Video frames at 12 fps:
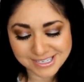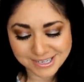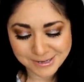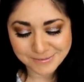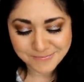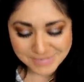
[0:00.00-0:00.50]

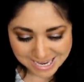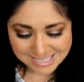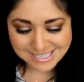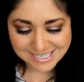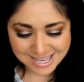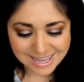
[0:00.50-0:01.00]
So
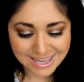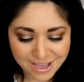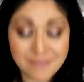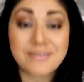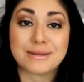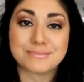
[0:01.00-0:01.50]
yes,
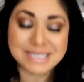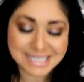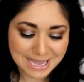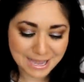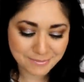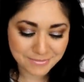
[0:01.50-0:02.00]
love
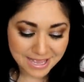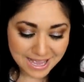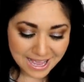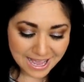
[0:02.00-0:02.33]
MCM.